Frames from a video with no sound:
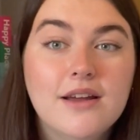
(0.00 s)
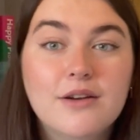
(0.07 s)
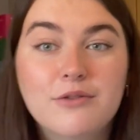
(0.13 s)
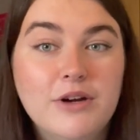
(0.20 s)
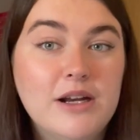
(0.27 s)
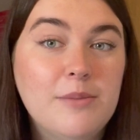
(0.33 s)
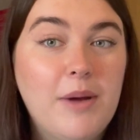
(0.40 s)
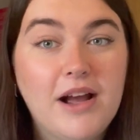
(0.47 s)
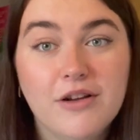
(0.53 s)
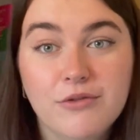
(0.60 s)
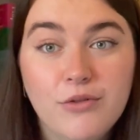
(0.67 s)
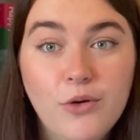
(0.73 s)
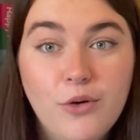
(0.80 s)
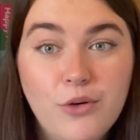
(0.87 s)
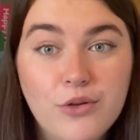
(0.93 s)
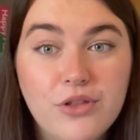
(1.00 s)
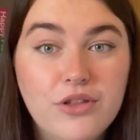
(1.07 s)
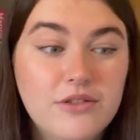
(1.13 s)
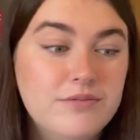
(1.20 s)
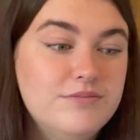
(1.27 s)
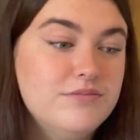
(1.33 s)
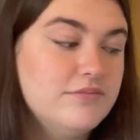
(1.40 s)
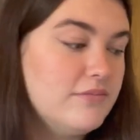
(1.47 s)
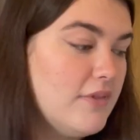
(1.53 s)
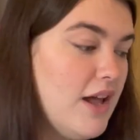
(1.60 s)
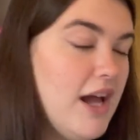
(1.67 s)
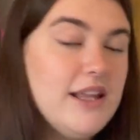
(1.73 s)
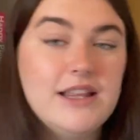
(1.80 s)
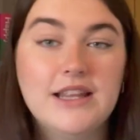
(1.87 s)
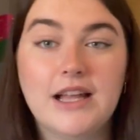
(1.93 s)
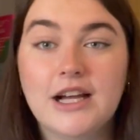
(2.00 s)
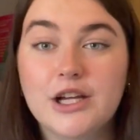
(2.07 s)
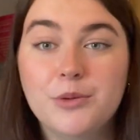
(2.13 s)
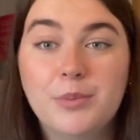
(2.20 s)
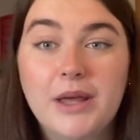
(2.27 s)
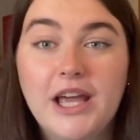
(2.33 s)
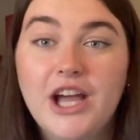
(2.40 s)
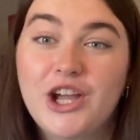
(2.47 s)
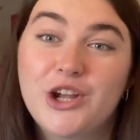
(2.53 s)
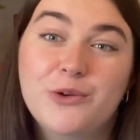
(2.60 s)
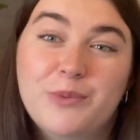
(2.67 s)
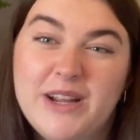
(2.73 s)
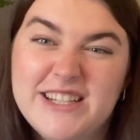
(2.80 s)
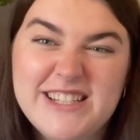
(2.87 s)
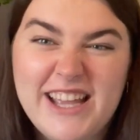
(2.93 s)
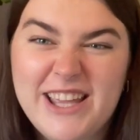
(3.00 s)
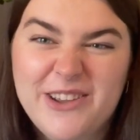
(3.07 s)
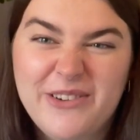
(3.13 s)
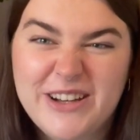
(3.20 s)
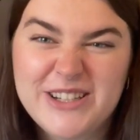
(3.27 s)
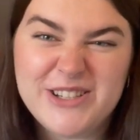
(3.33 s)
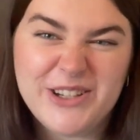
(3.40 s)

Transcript: read it back and forth. I think that could be a good way to get you into